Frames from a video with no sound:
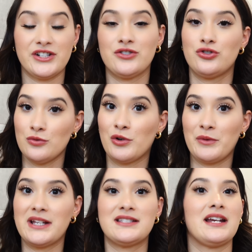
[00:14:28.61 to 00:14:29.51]
So 2 more
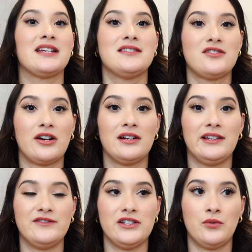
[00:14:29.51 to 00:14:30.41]
weeks and I can start
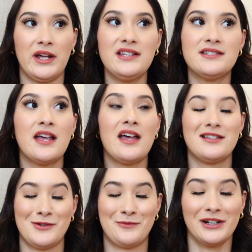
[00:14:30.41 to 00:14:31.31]
lifting weights.
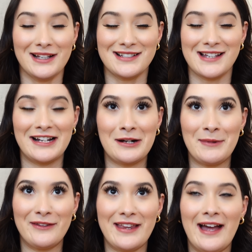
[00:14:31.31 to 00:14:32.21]
So I'm really excited
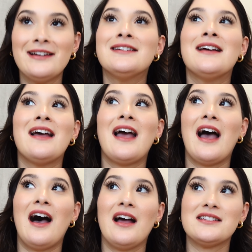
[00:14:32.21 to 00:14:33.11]
about that.
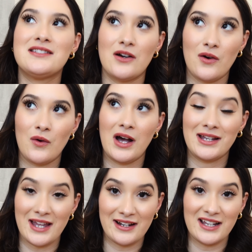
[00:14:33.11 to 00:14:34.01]
So
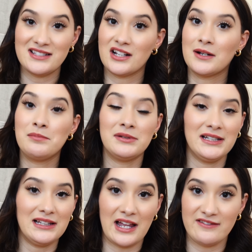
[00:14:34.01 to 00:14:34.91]
again, it's a
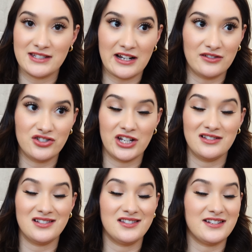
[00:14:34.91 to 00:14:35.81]
complete lifestyle
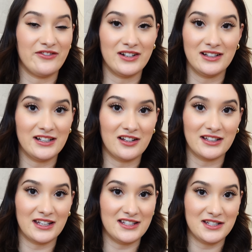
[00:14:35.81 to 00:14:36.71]
change. It's definitely not
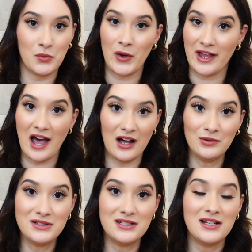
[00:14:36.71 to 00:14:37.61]
the easy way
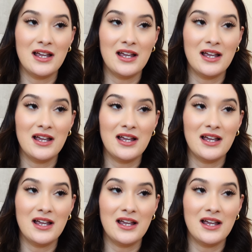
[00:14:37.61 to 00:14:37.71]
out.